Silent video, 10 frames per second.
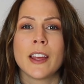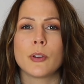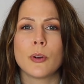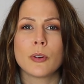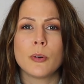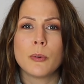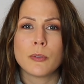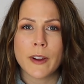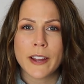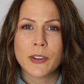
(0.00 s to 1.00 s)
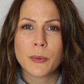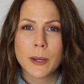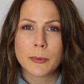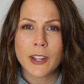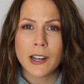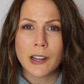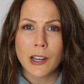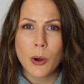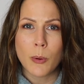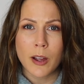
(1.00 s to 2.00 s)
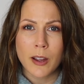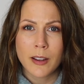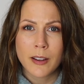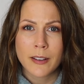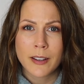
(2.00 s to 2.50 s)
Google will rank your website lower